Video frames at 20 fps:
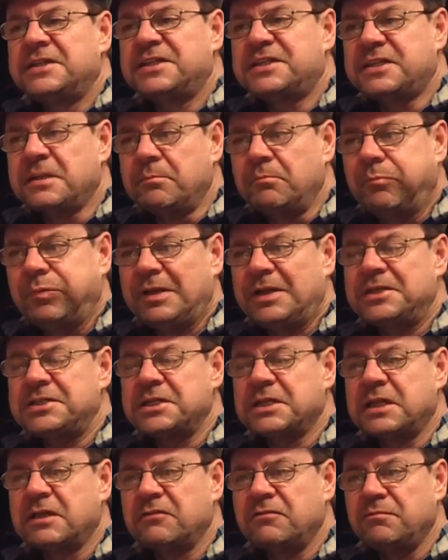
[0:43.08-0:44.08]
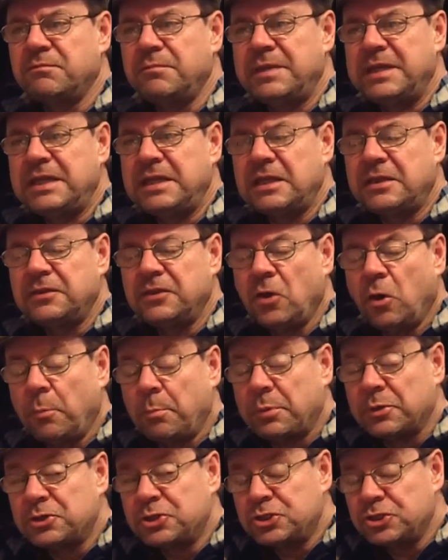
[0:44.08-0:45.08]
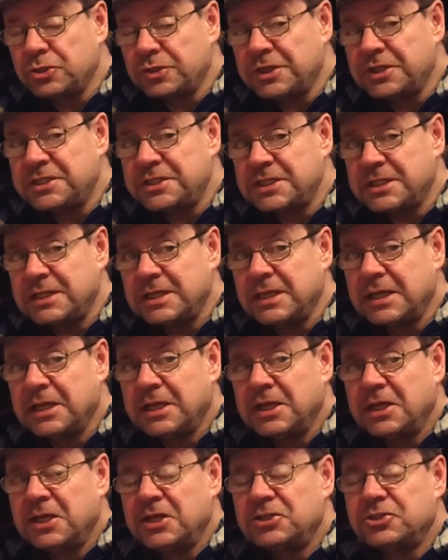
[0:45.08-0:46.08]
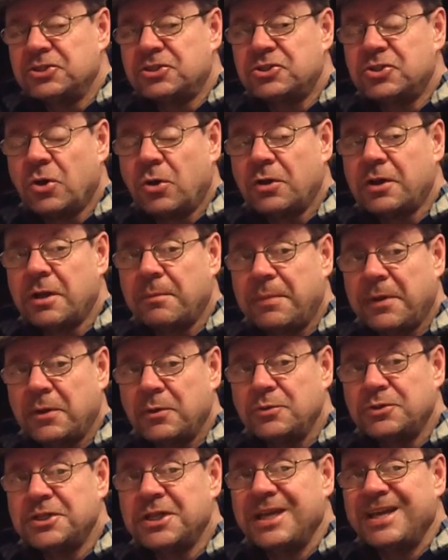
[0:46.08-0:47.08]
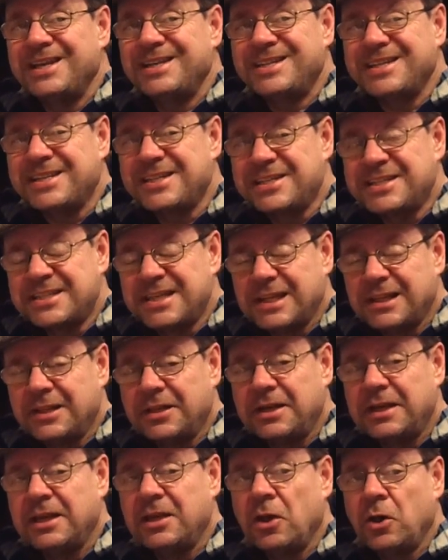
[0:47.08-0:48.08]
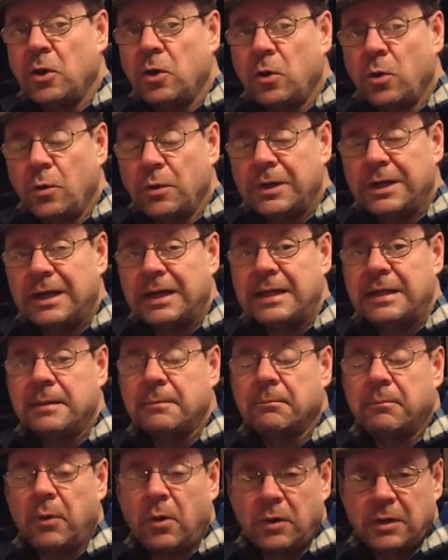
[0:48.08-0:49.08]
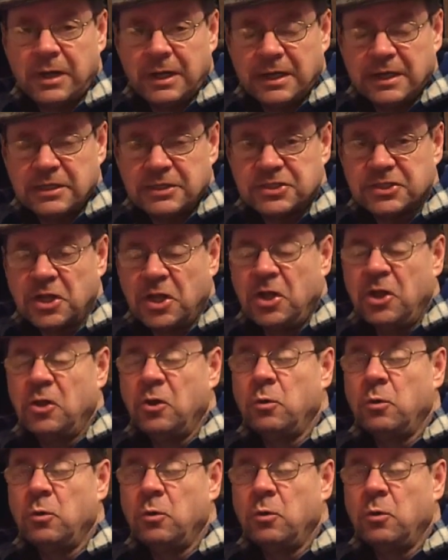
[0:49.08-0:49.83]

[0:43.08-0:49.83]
simply to give me the opportunity to talk about distillery only bottlings,